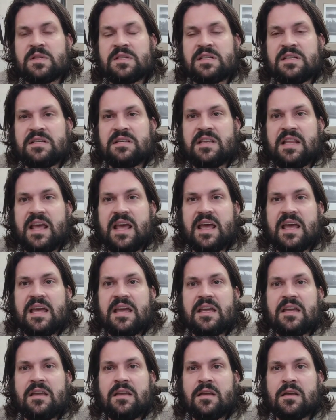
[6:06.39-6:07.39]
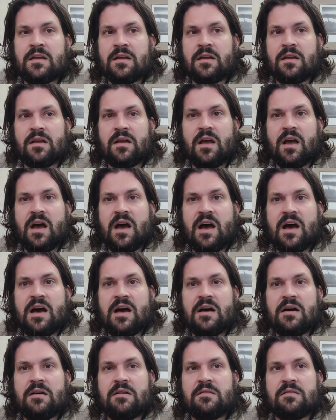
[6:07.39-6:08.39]
Today,
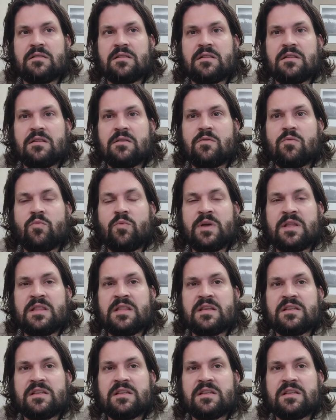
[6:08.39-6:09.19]
when